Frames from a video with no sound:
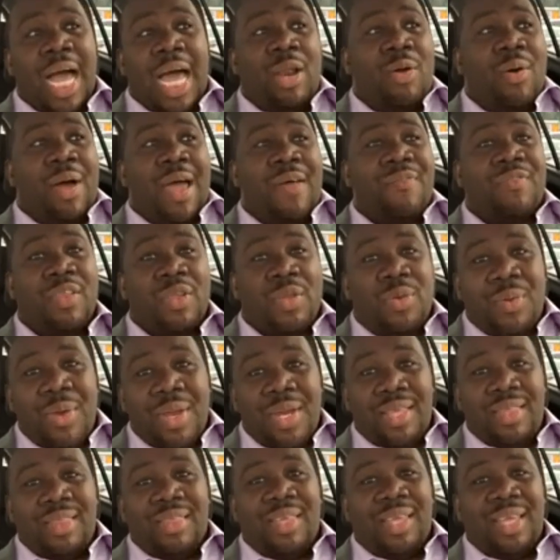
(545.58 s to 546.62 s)
I don't have to do
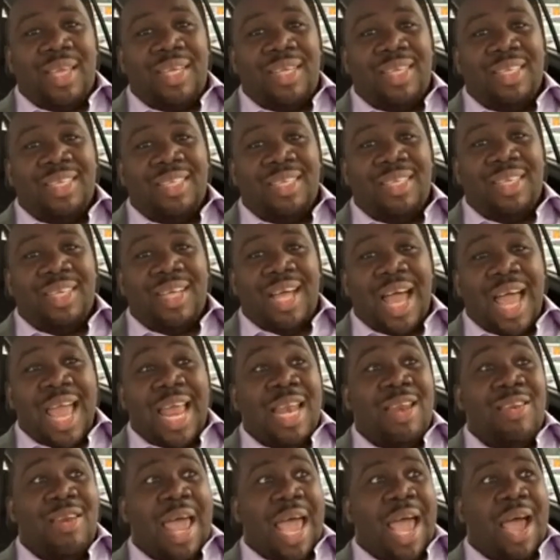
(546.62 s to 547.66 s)
anything.
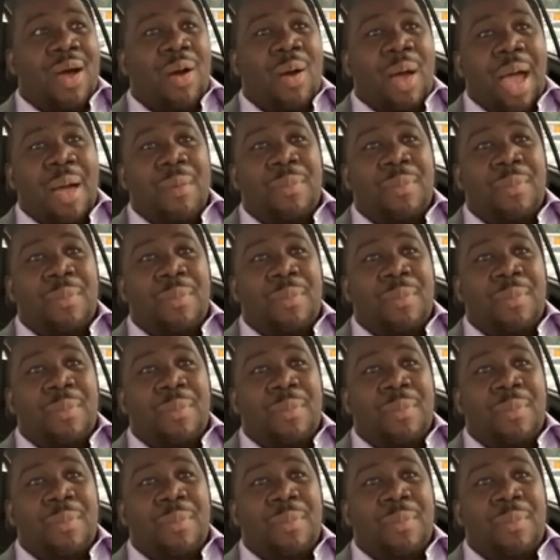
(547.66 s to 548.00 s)
And now